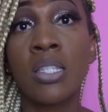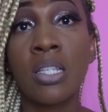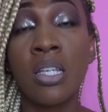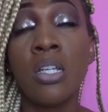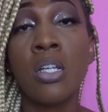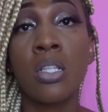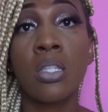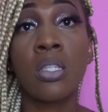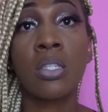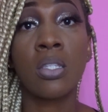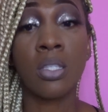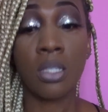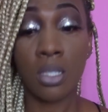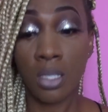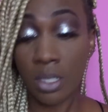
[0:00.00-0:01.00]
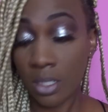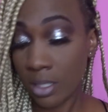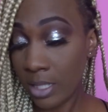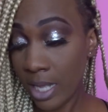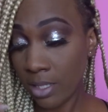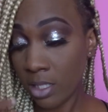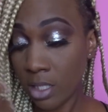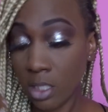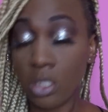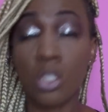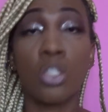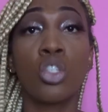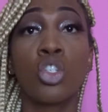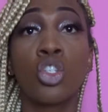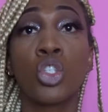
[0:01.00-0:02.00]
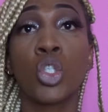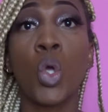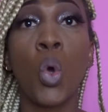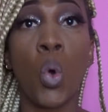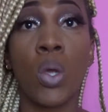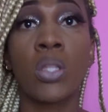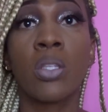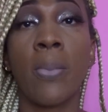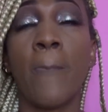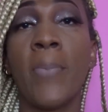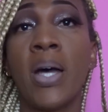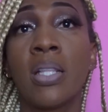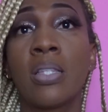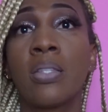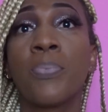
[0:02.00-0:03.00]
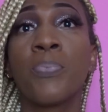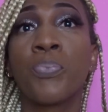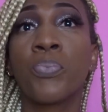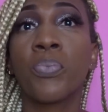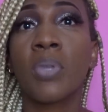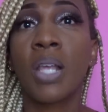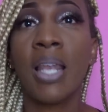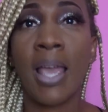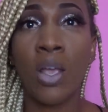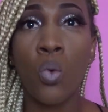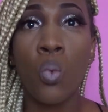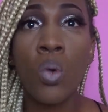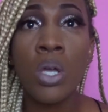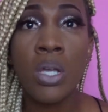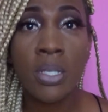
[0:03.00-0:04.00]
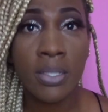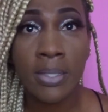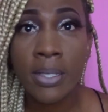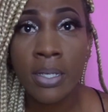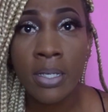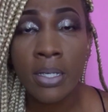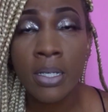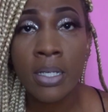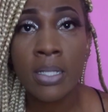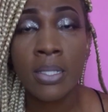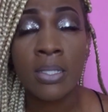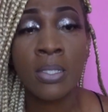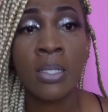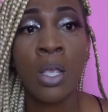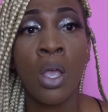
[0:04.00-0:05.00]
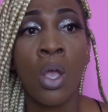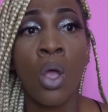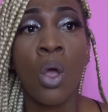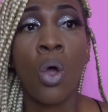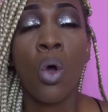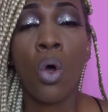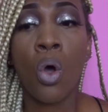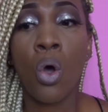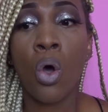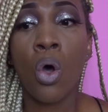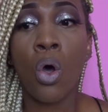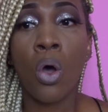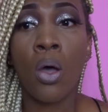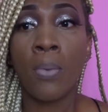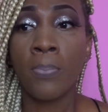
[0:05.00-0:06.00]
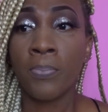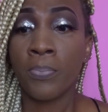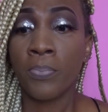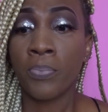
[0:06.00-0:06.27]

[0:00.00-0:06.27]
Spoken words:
skirts that is short, but like work skirts or